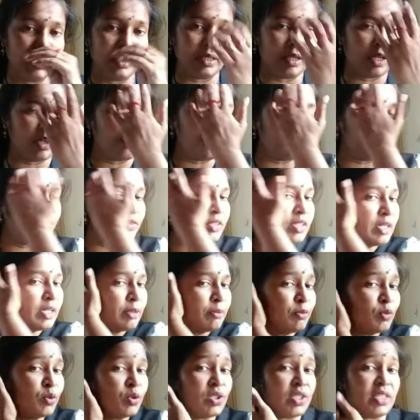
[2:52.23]
of the
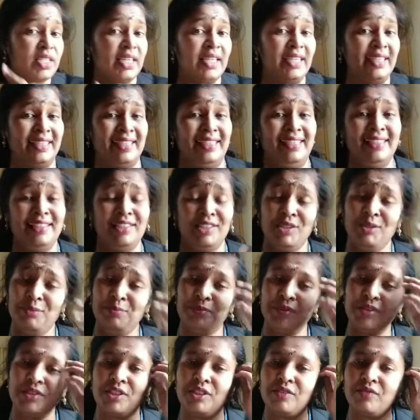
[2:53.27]
most intelligent
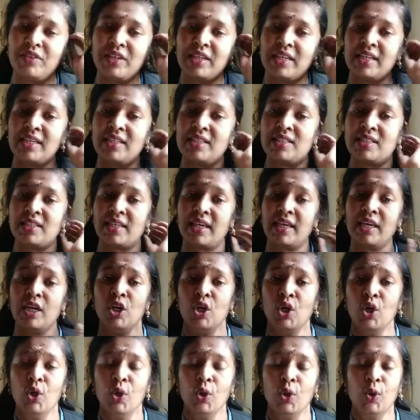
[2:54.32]
person, we can say,
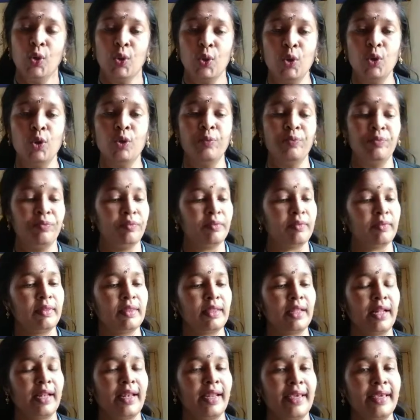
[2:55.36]
whom,
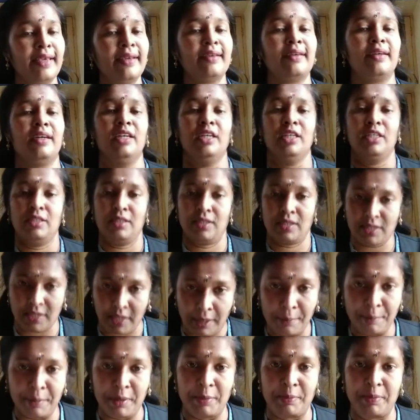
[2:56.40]
like,
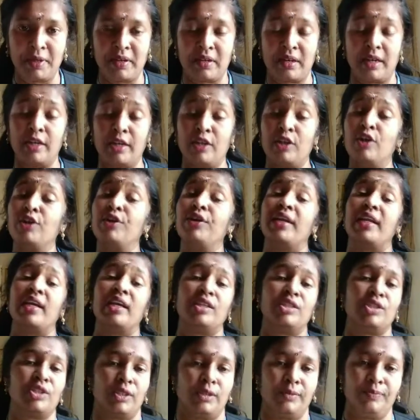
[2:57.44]
some people write on
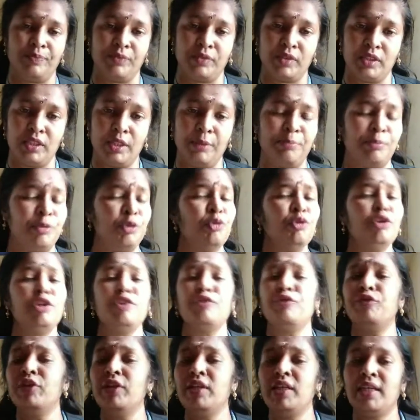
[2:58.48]
nature. They
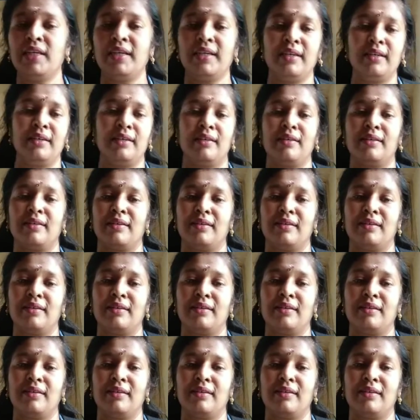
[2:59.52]
beautifully